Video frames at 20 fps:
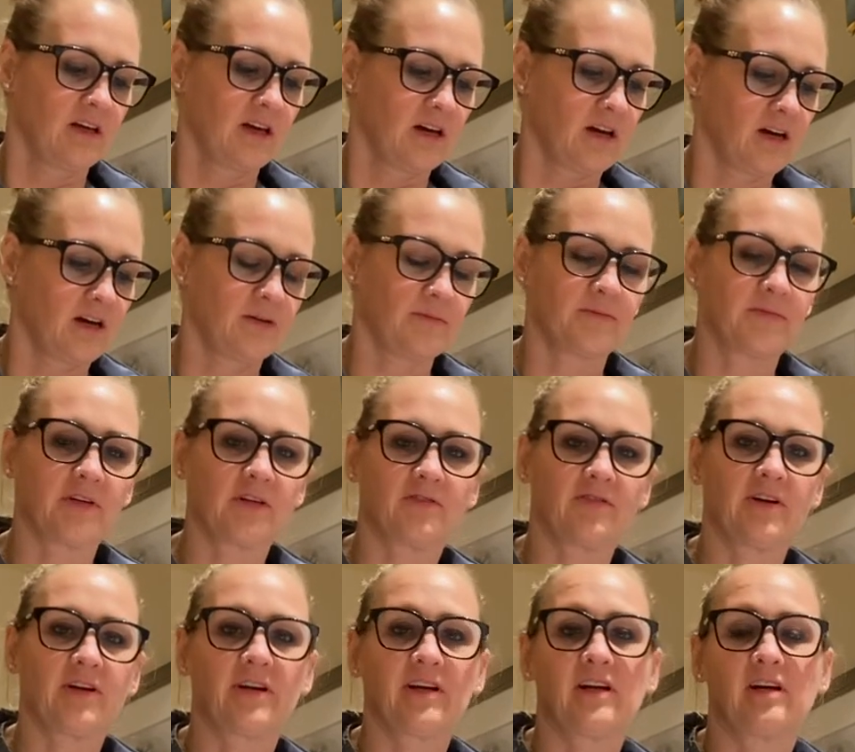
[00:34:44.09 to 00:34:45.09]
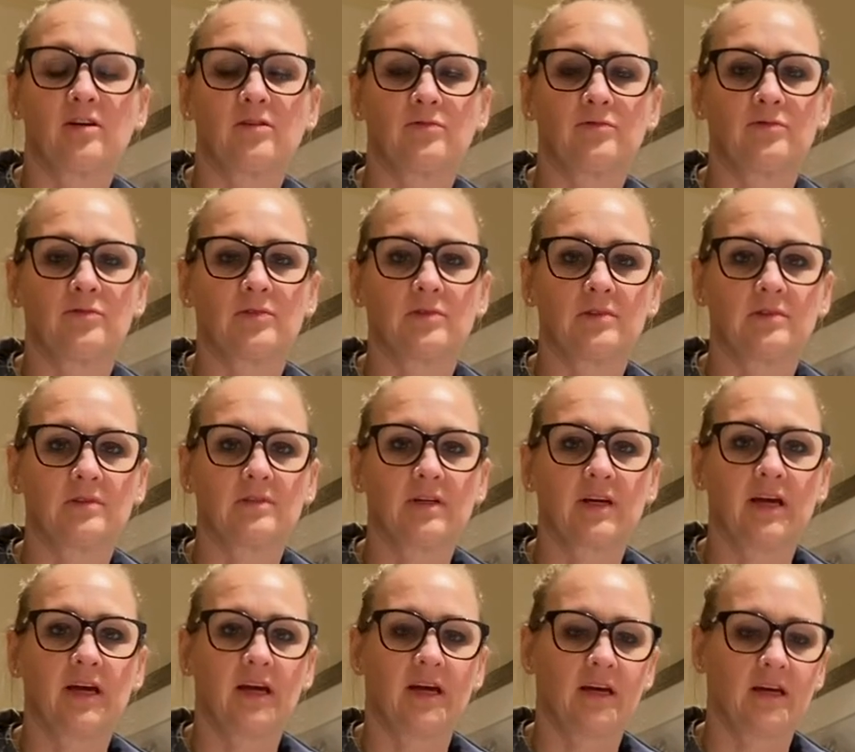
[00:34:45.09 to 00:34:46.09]
They're very helpful.
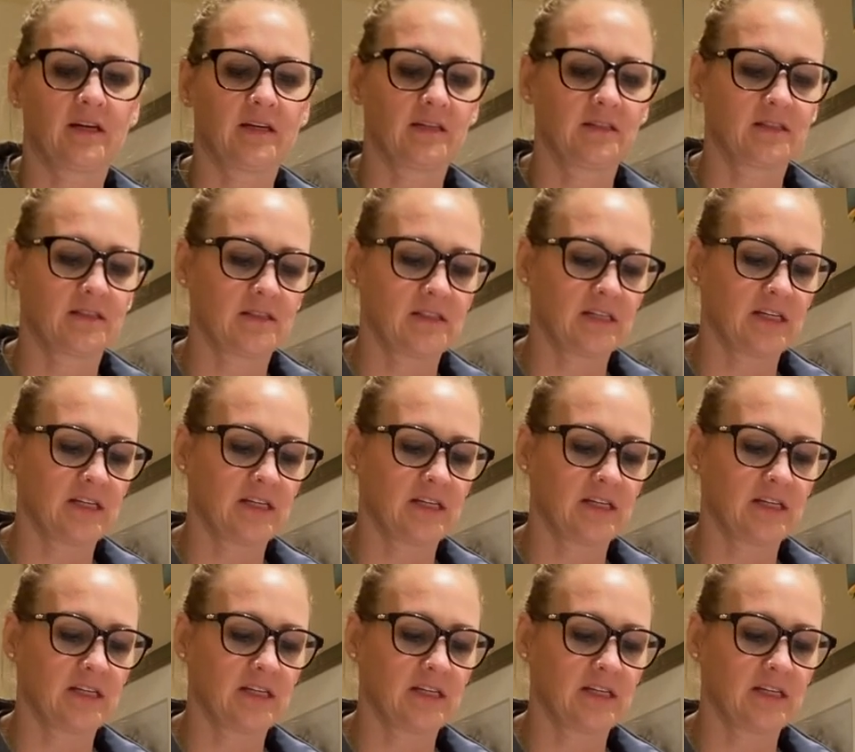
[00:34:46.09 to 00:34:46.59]
And